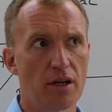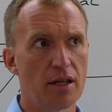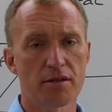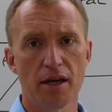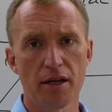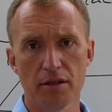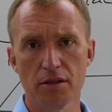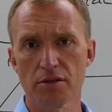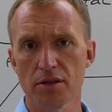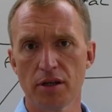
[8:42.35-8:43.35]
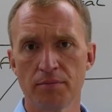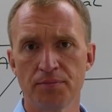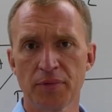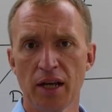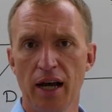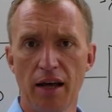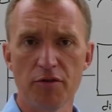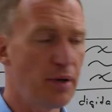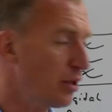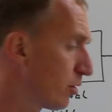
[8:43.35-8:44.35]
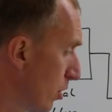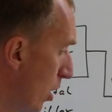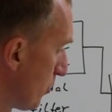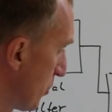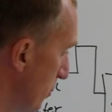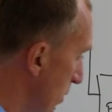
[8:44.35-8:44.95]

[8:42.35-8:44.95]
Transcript: And let's say it is 11 picocoulombs.